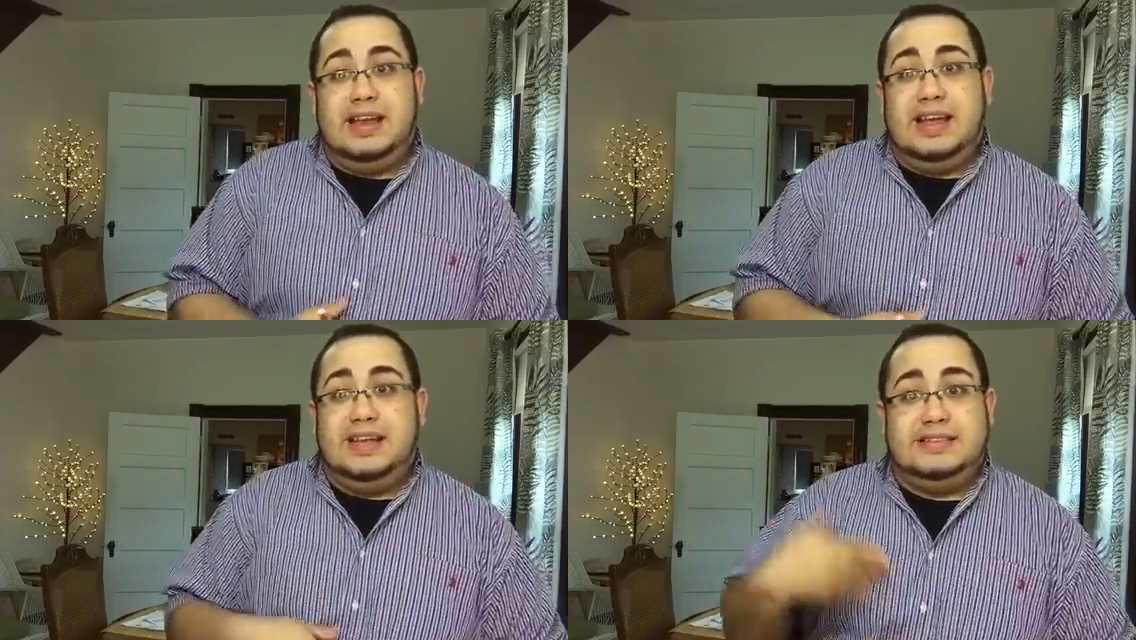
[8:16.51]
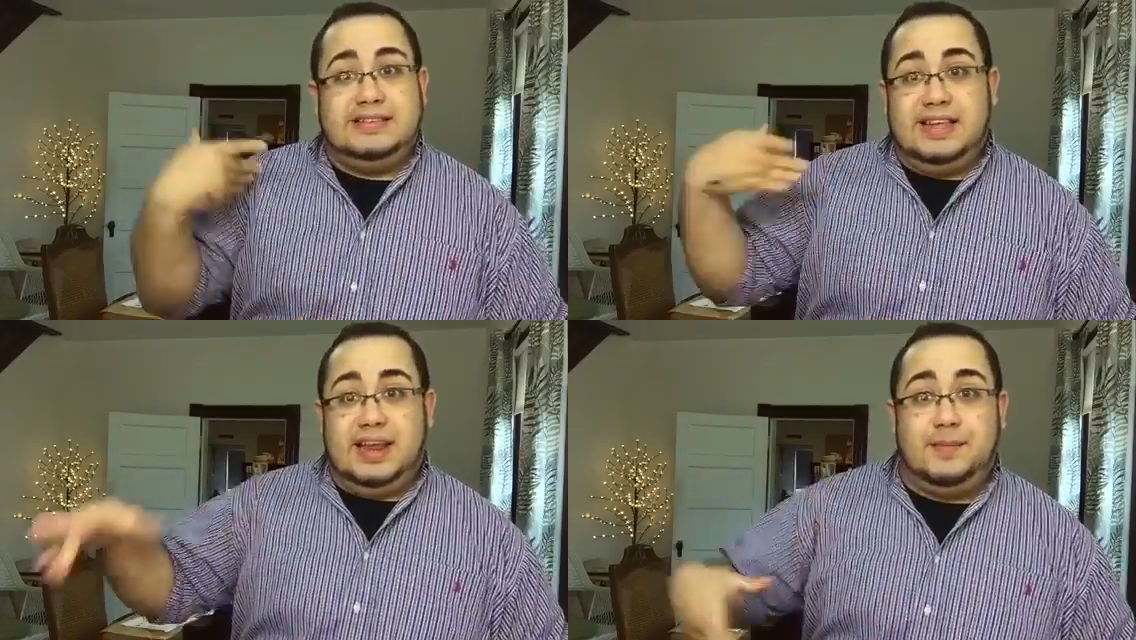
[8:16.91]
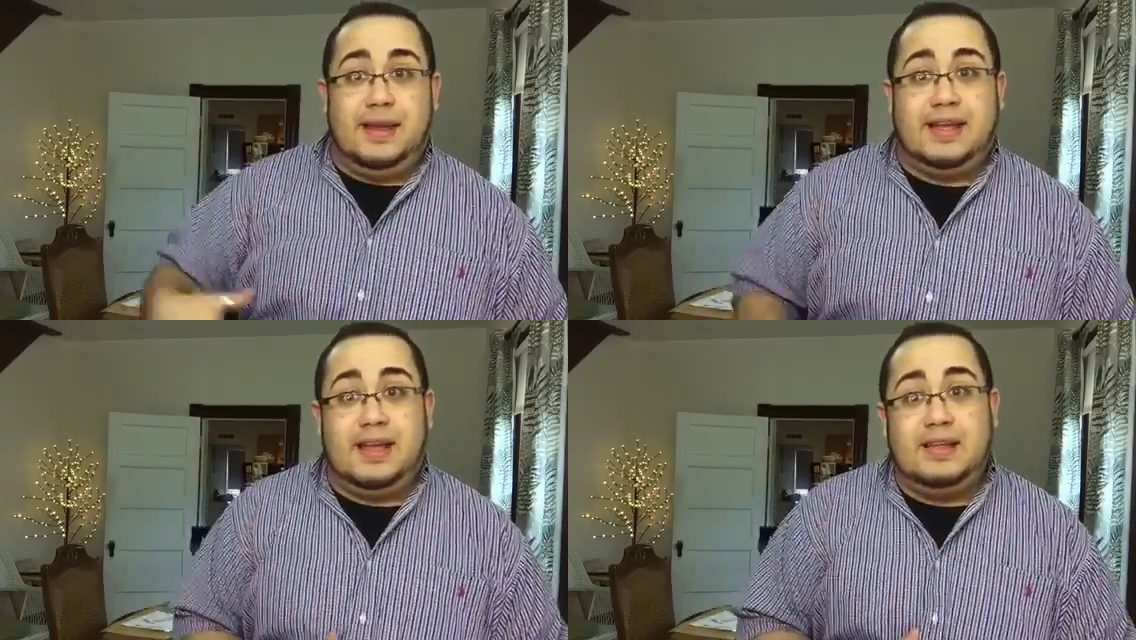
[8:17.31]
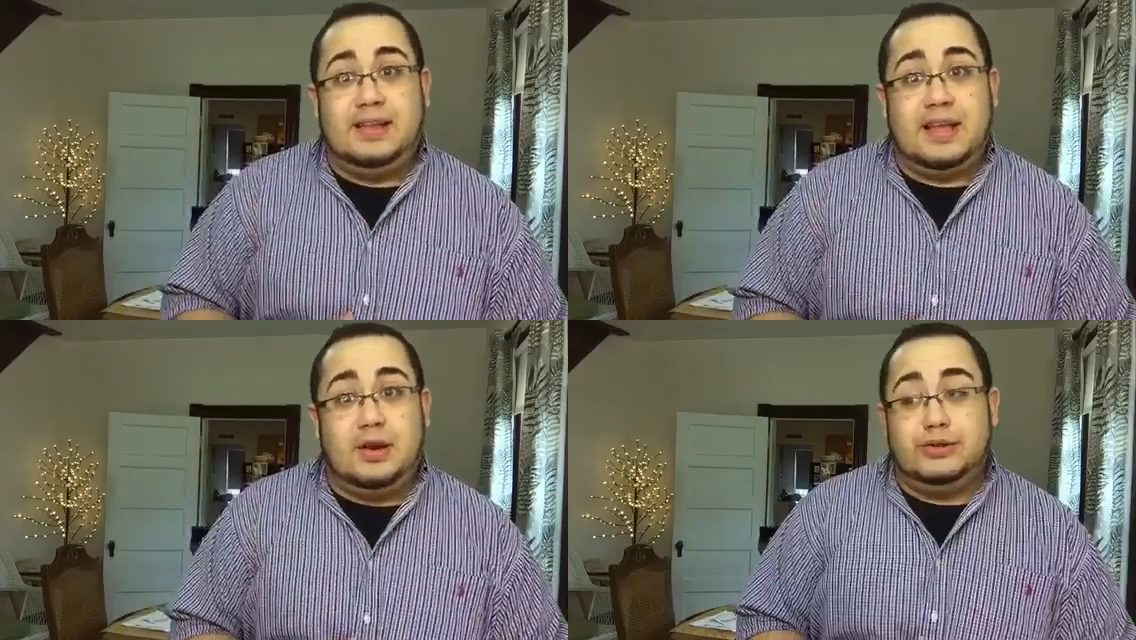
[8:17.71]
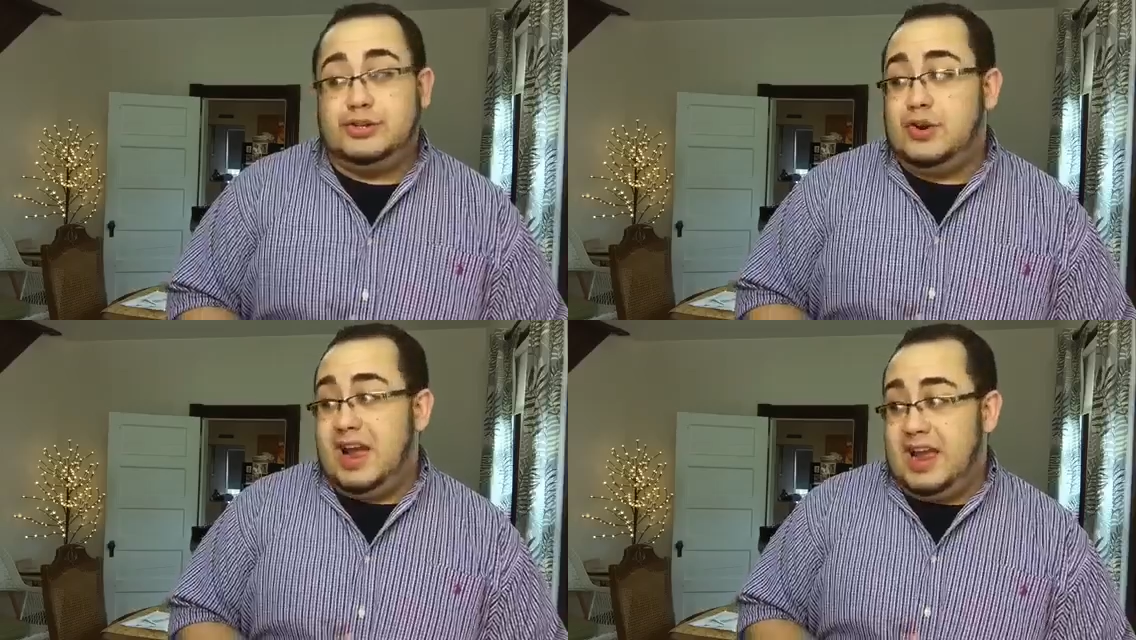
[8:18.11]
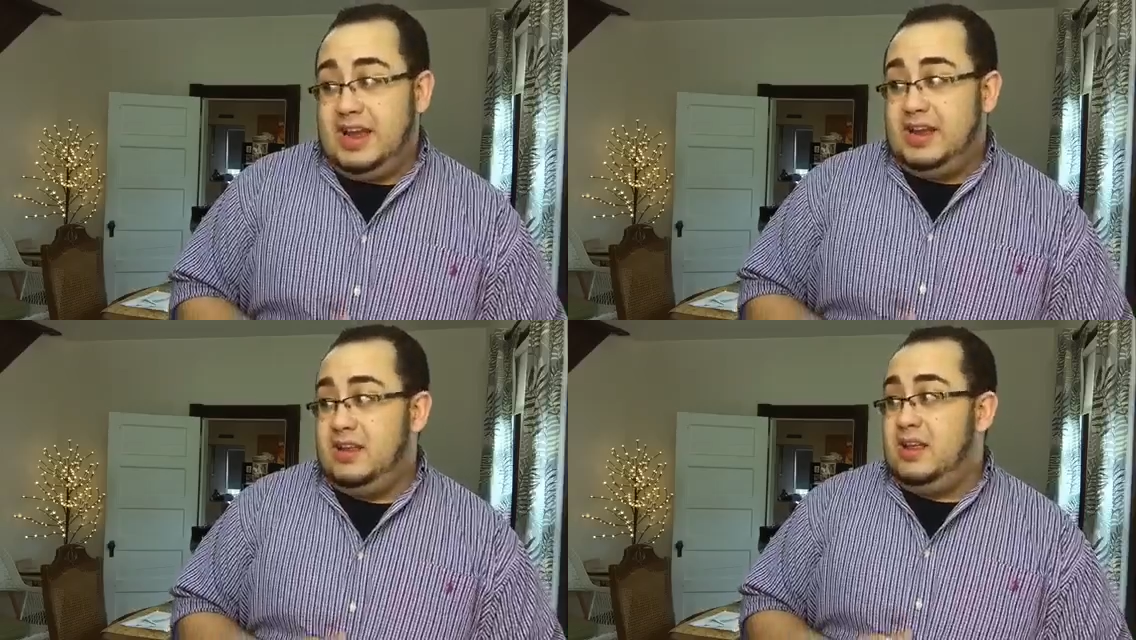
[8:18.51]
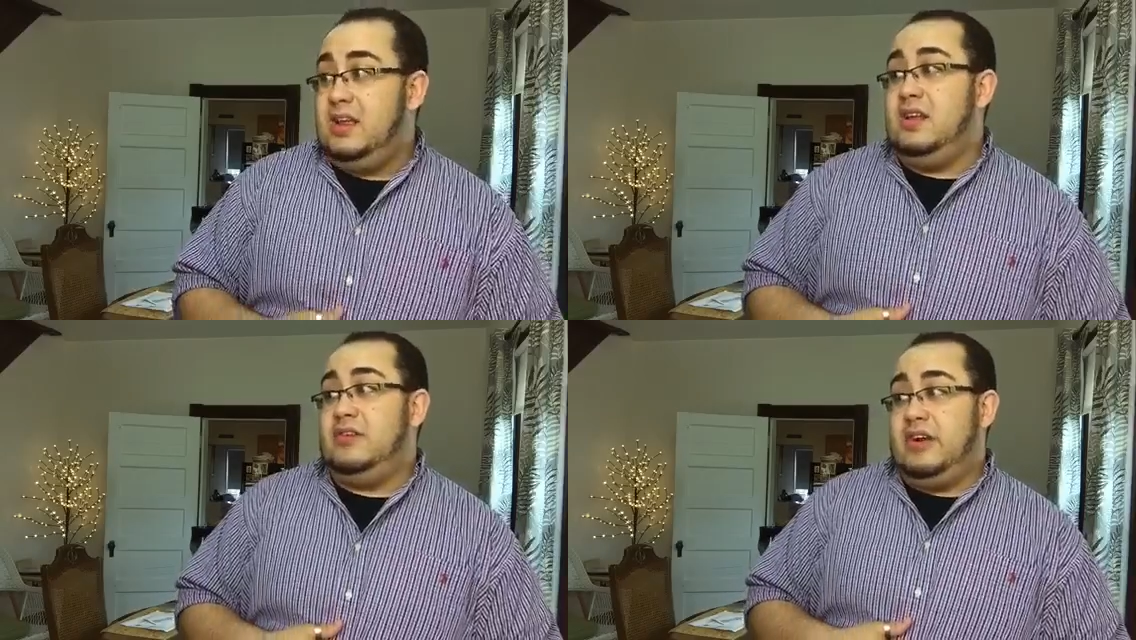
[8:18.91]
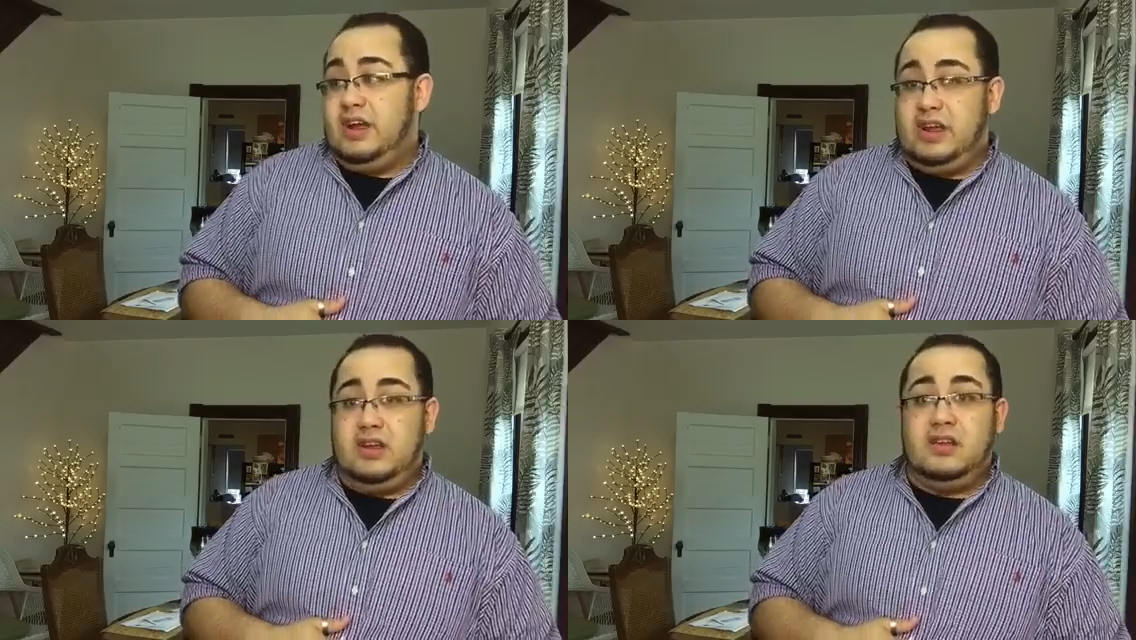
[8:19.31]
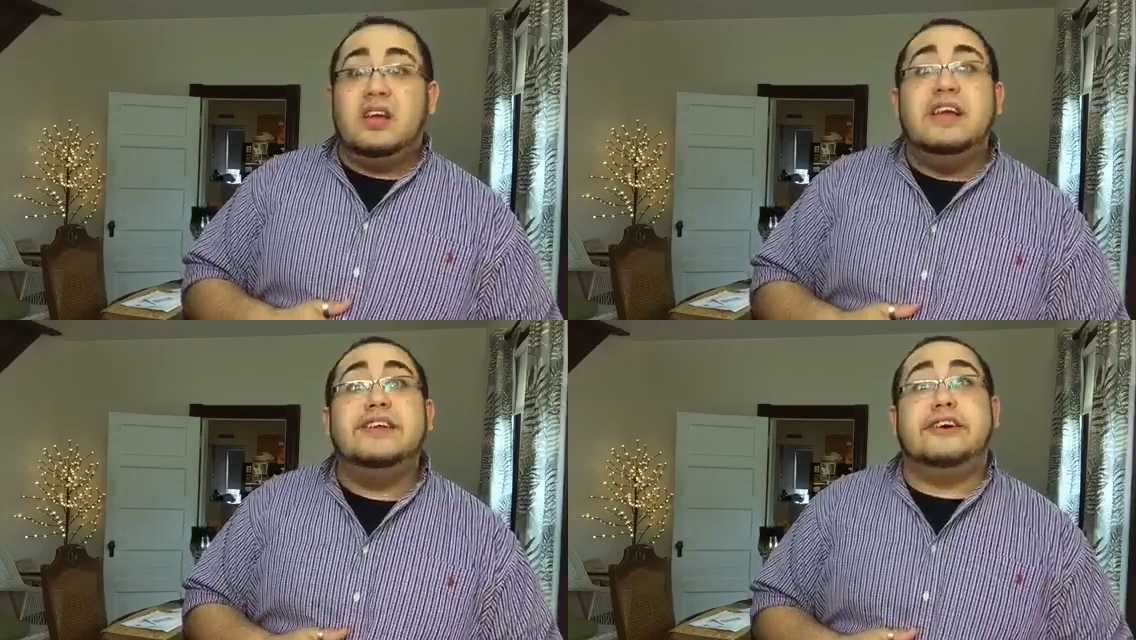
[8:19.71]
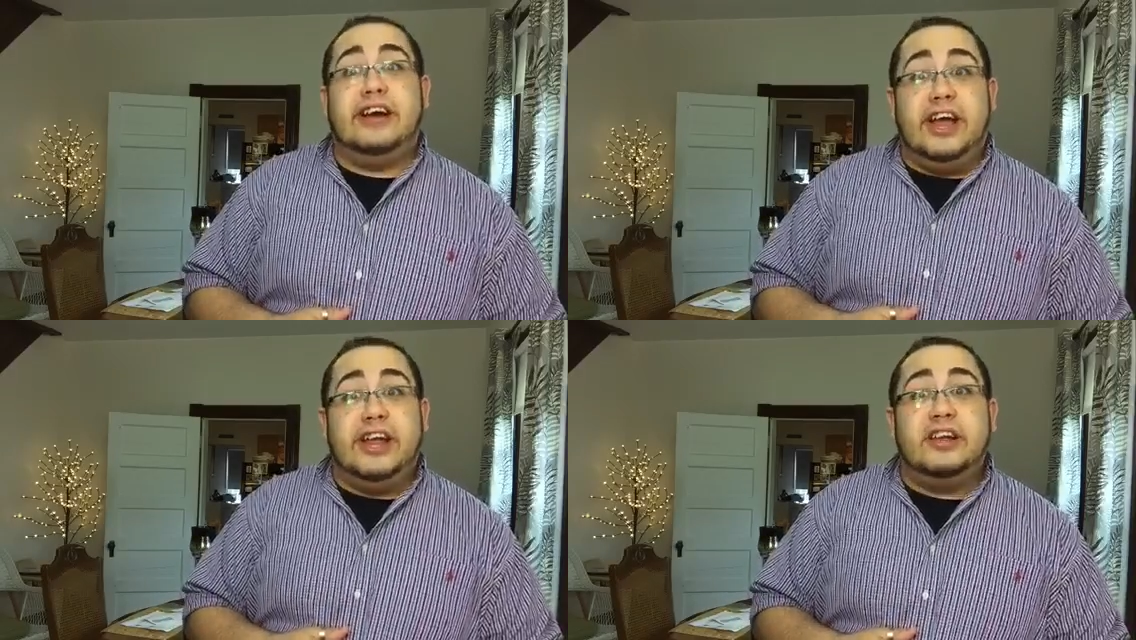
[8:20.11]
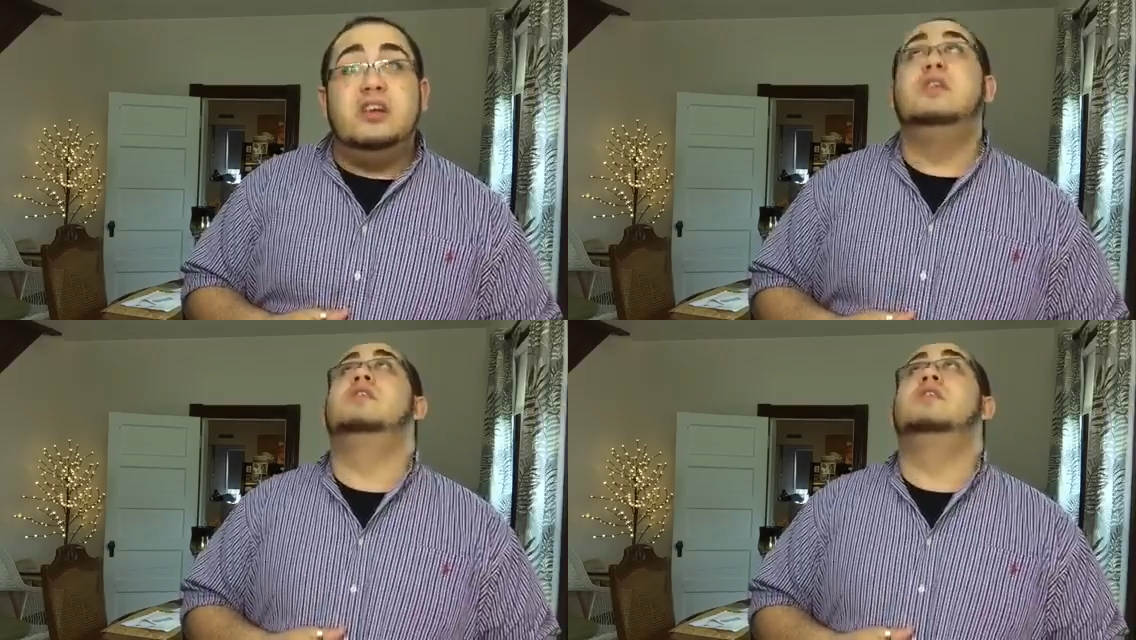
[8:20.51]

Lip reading: and I stayed in the couch crying and crying and crying.